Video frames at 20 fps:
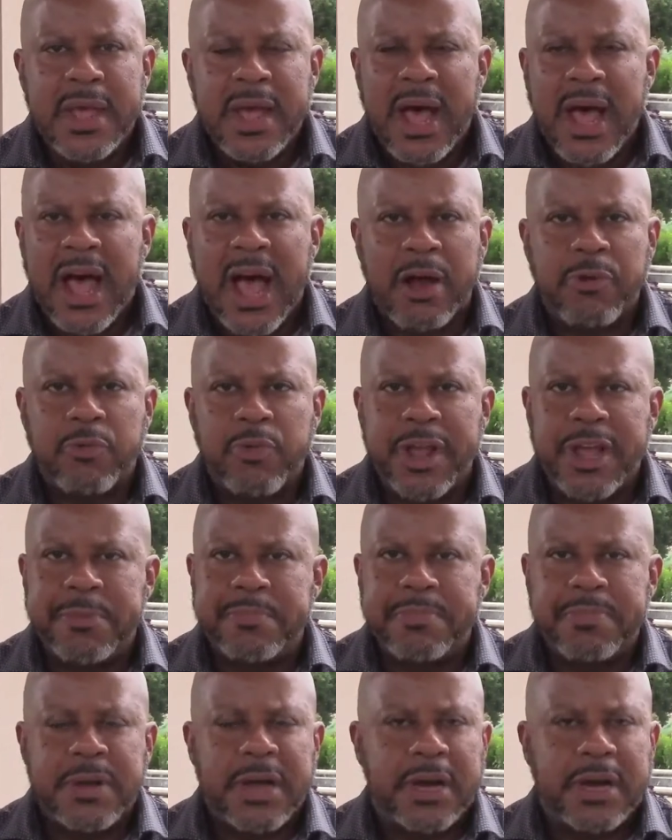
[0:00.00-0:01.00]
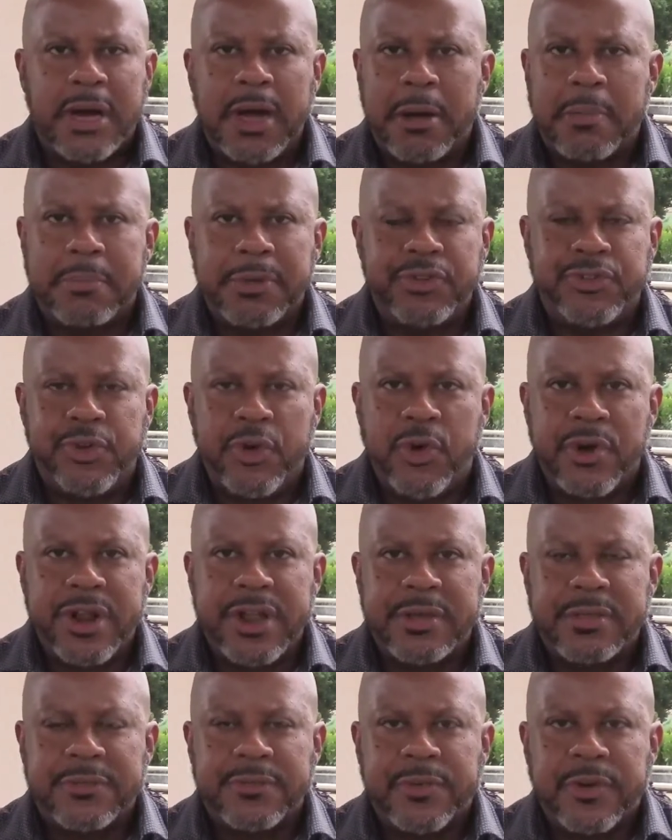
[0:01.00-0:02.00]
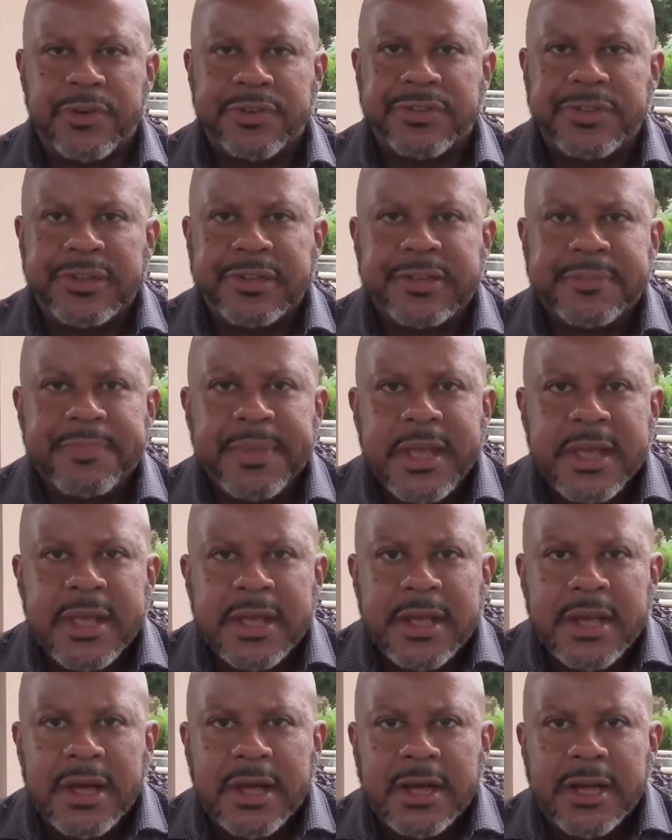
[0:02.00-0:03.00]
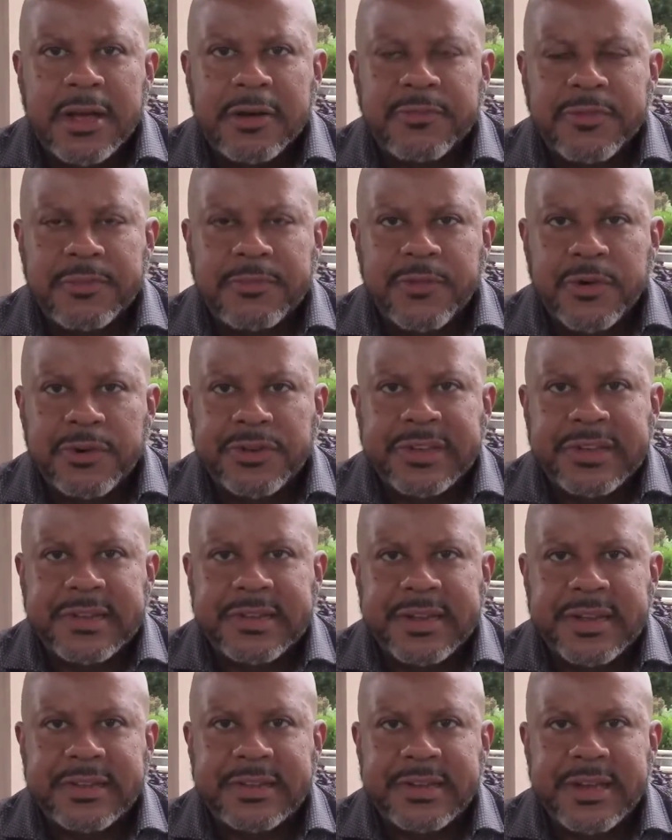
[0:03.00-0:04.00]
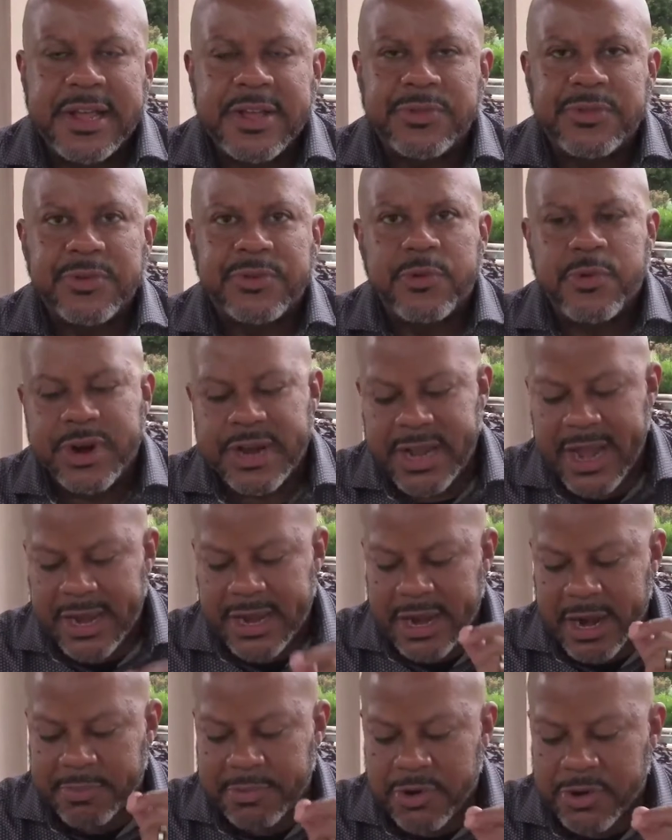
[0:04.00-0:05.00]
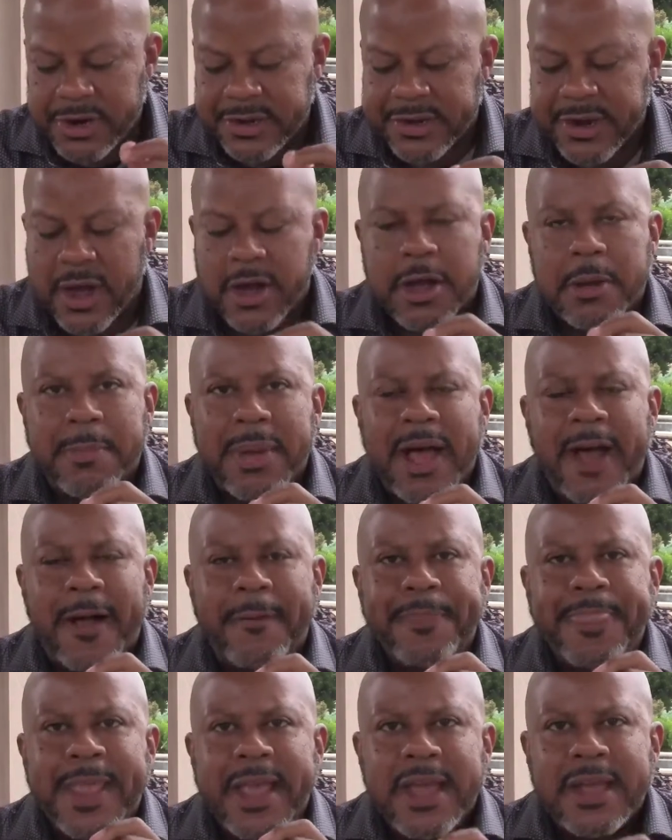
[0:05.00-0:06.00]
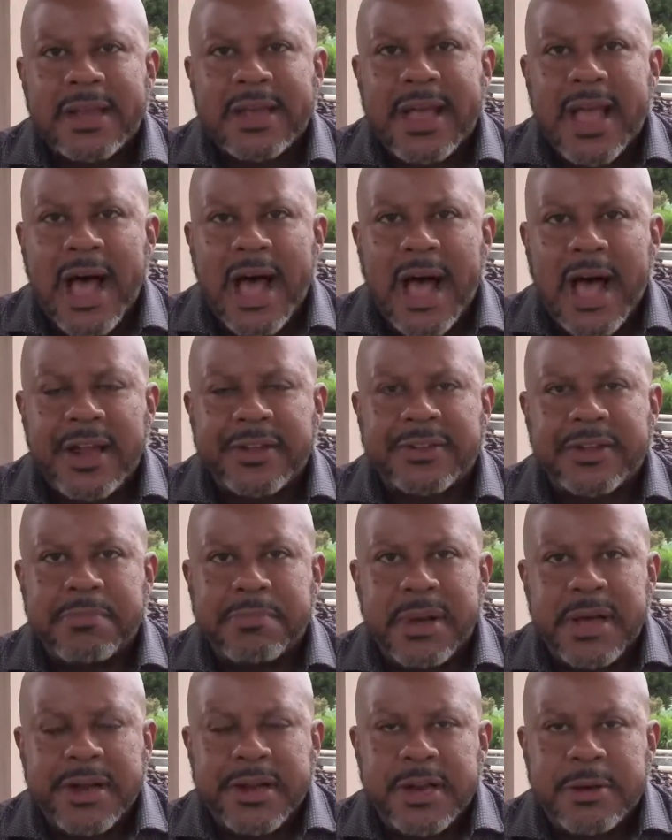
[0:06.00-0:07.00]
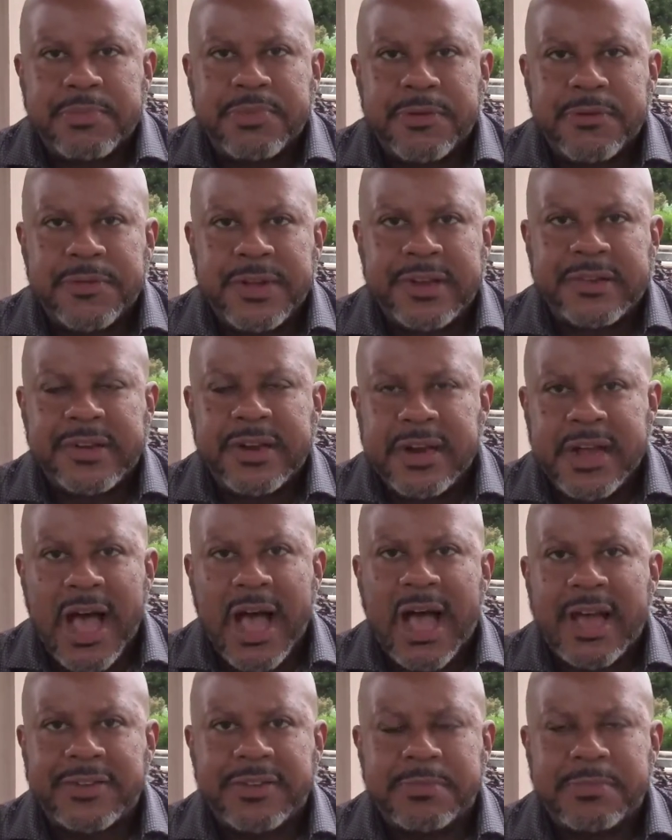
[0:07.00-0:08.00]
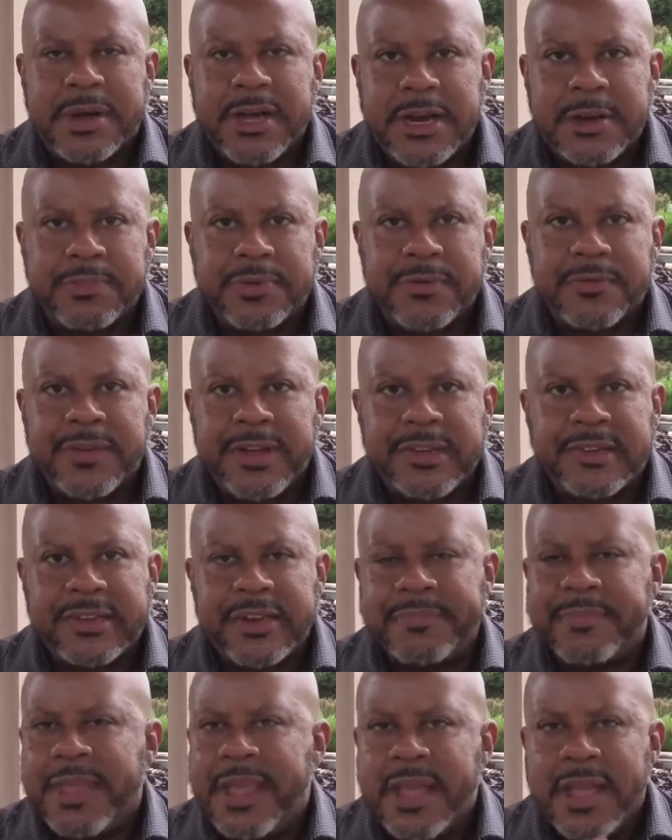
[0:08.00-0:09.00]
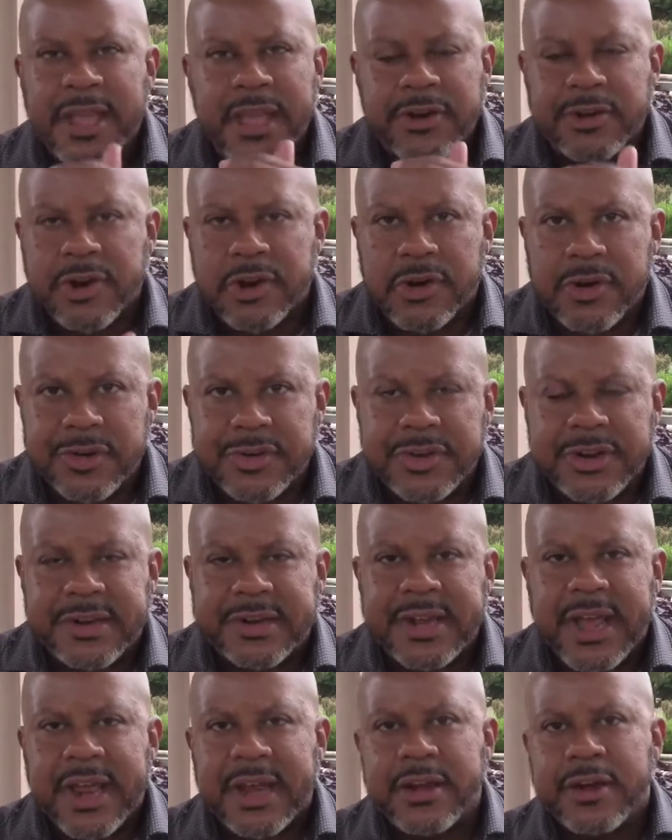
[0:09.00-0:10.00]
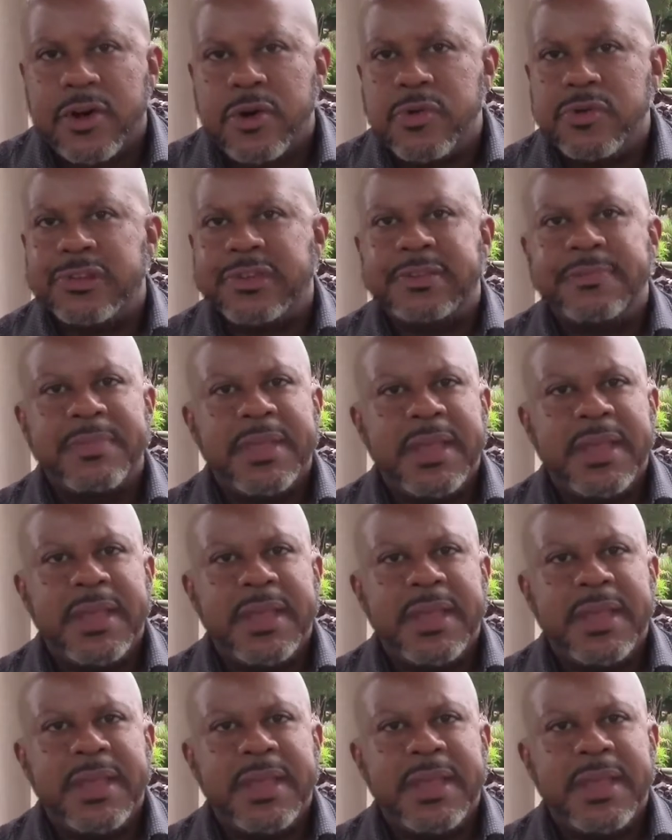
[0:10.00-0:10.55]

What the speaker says: I read a majority of the verses from verses 16 through 28, and I'm going to talk about God's abundant provision. God's abundant provision. I encourage you to take notes.